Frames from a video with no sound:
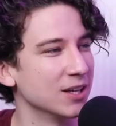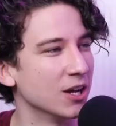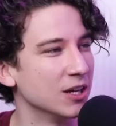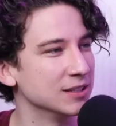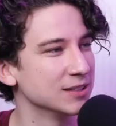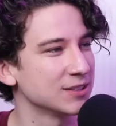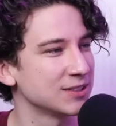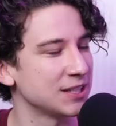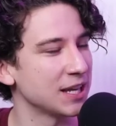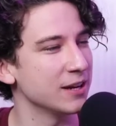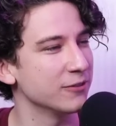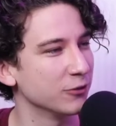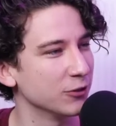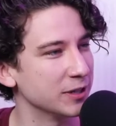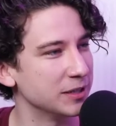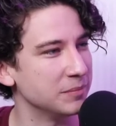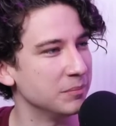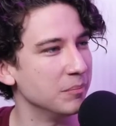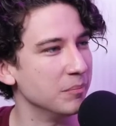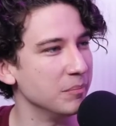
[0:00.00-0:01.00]
an
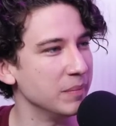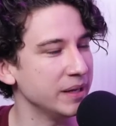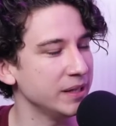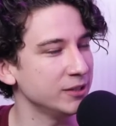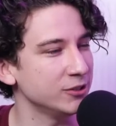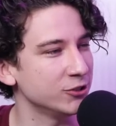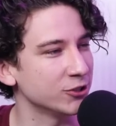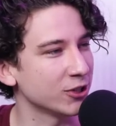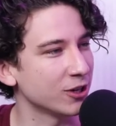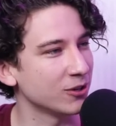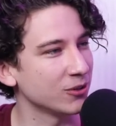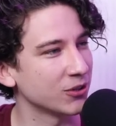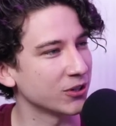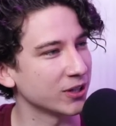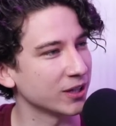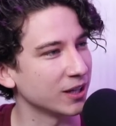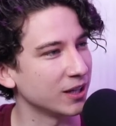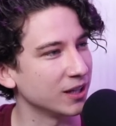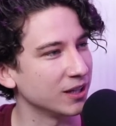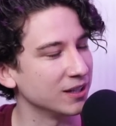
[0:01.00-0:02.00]
unsavory meat
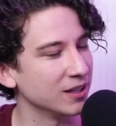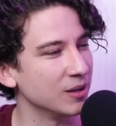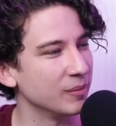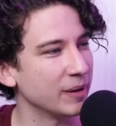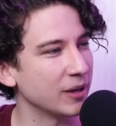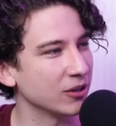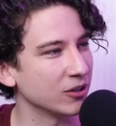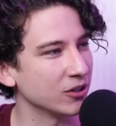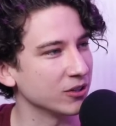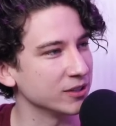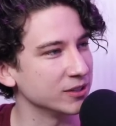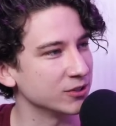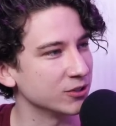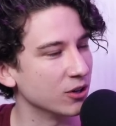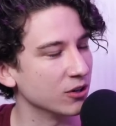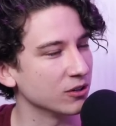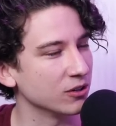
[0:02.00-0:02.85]
joke about all these